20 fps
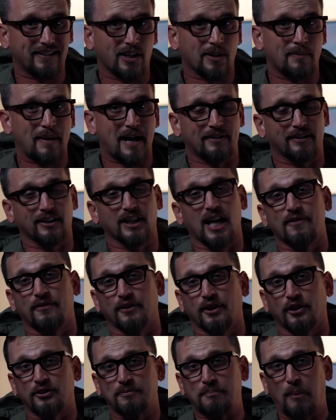The battery life
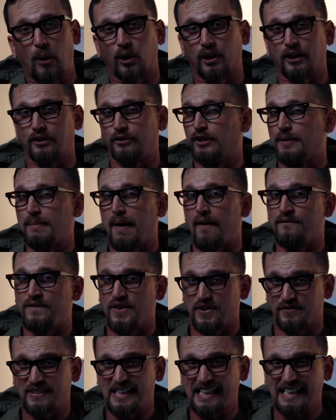on the Spark is only about
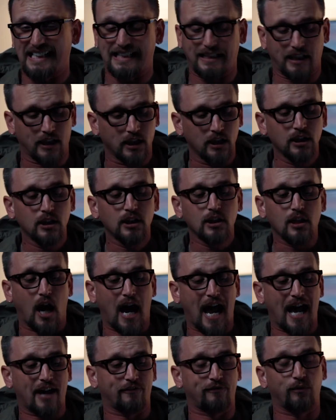15.
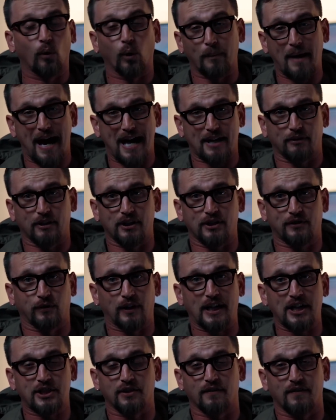I have 4 batteries for
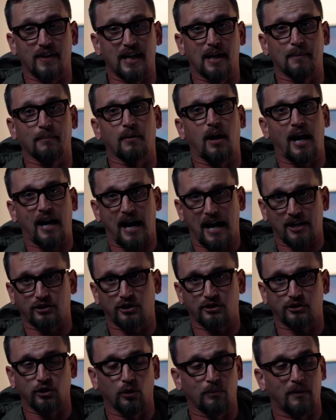each of them. I
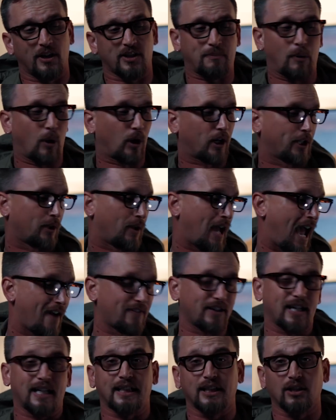actually sold my Spark. I don't have
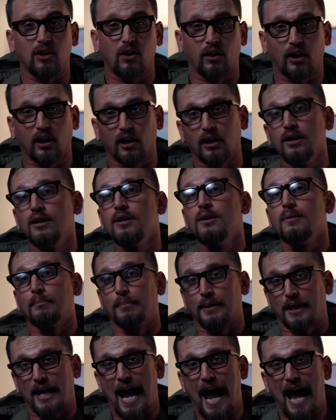it any longer,
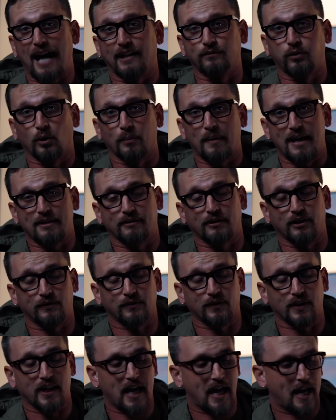but I had 4 batteries
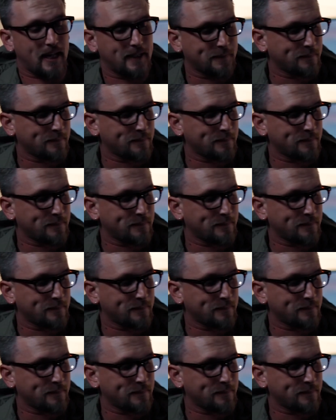for that.